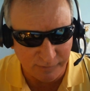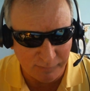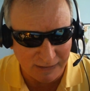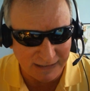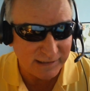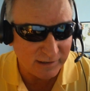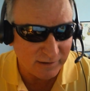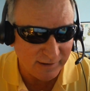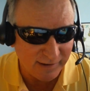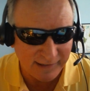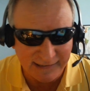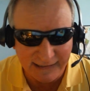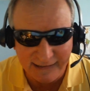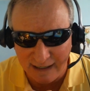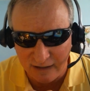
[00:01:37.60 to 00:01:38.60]
basically they
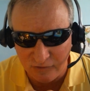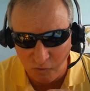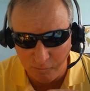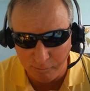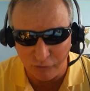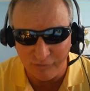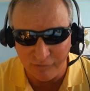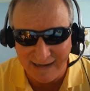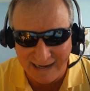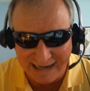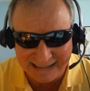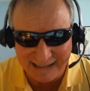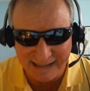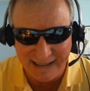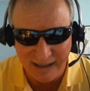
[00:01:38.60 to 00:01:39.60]
did that to
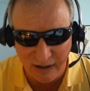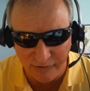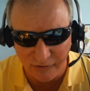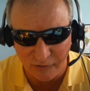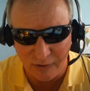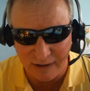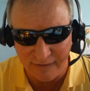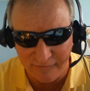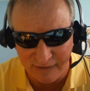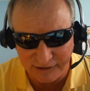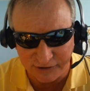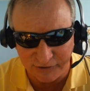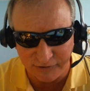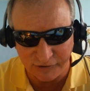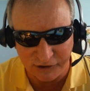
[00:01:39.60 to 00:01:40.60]
protect the other
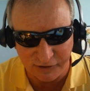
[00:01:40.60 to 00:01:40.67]
investors,